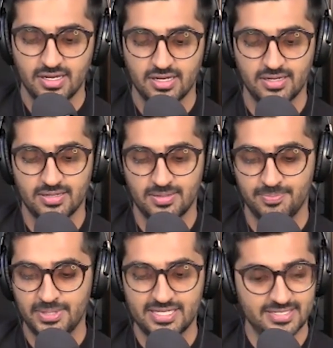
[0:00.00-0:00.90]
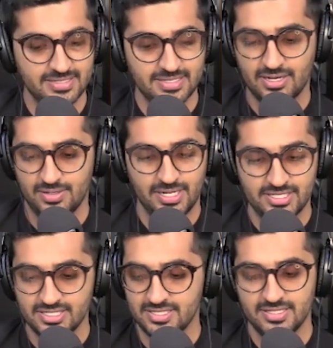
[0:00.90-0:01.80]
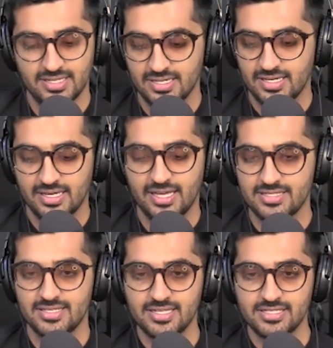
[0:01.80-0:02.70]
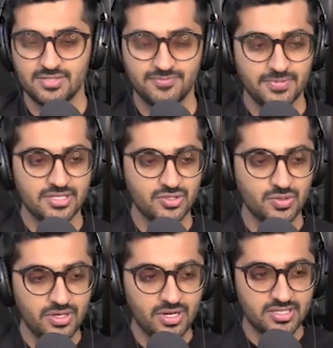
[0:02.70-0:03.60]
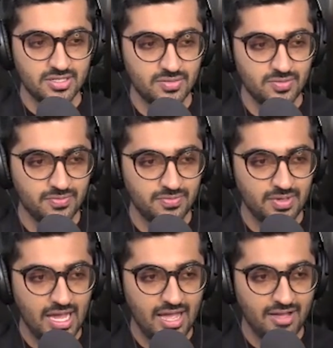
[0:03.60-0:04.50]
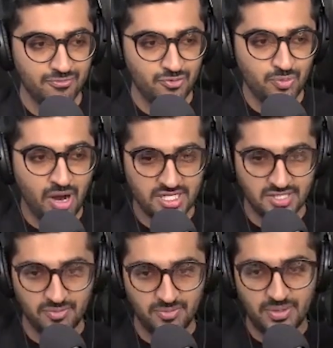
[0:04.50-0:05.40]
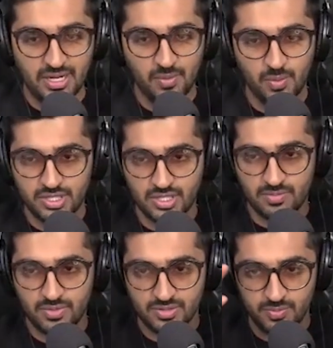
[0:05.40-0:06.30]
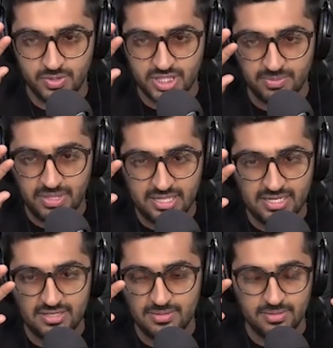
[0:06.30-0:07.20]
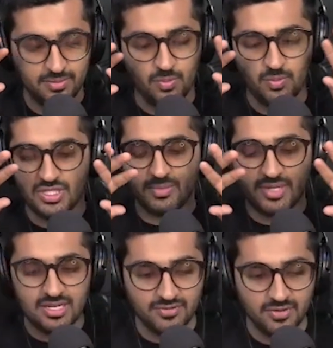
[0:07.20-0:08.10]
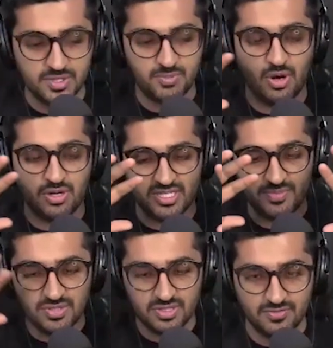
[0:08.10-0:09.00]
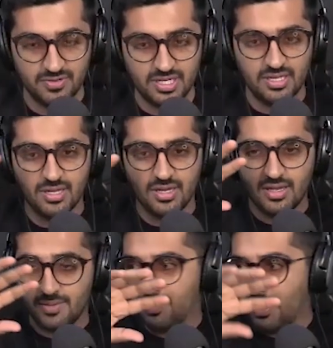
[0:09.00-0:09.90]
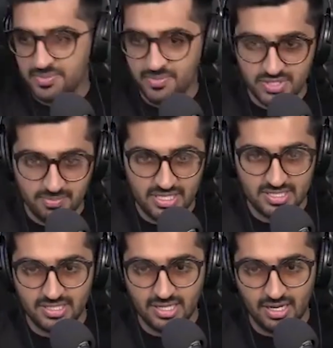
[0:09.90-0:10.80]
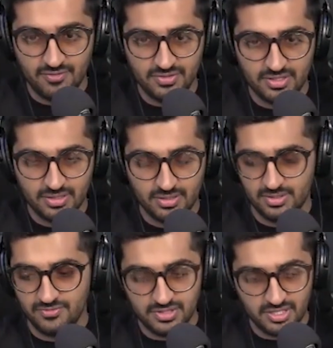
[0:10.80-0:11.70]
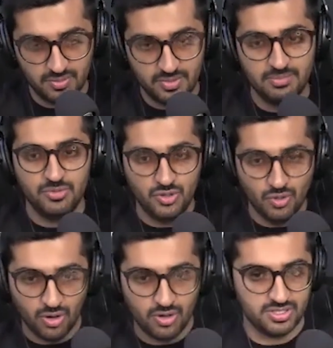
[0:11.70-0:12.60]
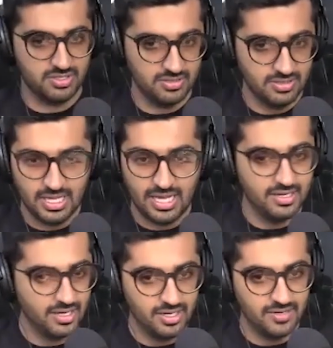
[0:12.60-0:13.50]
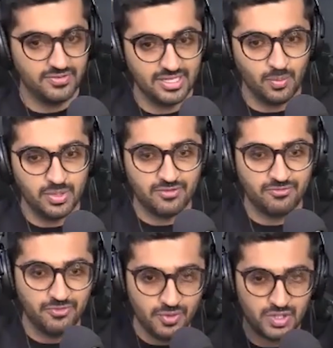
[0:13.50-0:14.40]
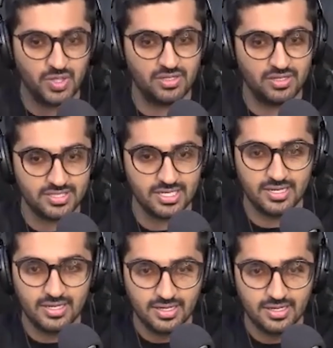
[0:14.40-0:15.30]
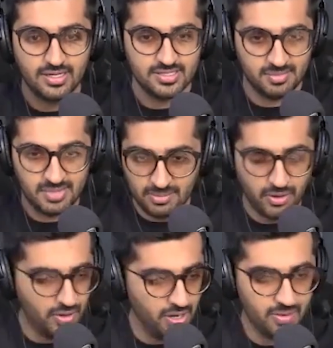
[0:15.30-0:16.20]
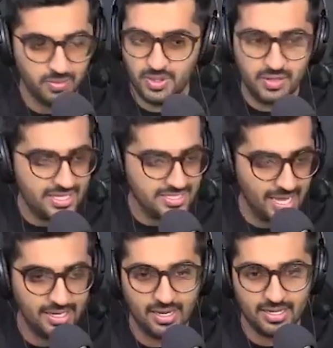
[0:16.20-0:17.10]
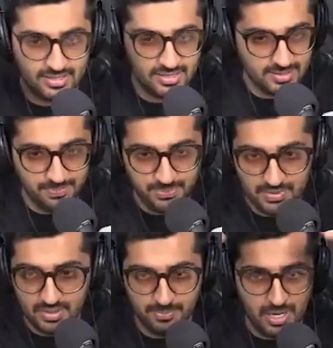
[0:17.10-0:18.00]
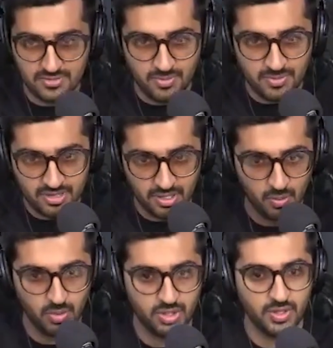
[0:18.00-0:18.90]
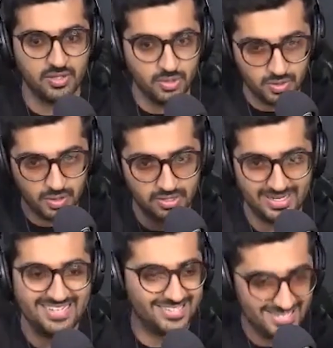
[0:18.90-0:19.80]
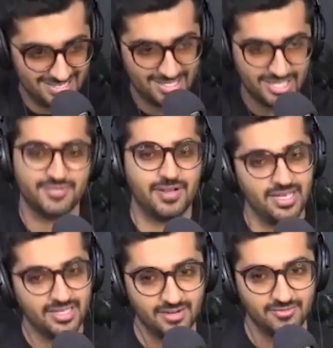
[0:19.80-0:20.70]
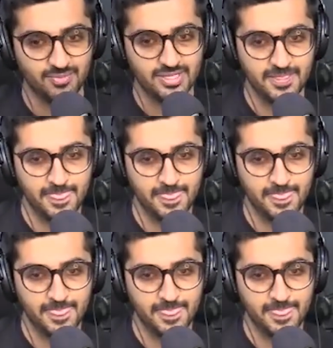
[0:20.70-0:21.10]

Uh, because I don't know, it just, it's, it's, it's so interesting to have two parts of your brain, which are, which, which completely, which are completely different, which process music differently. Probably music means an entirely different, th- uh, different thing to me. Yours, an entirely different when they fuse together, it's like something about, you know, how when you take psychedelics, uh, parts of your brain, they don't work together, work together. It, it just felt like that for me.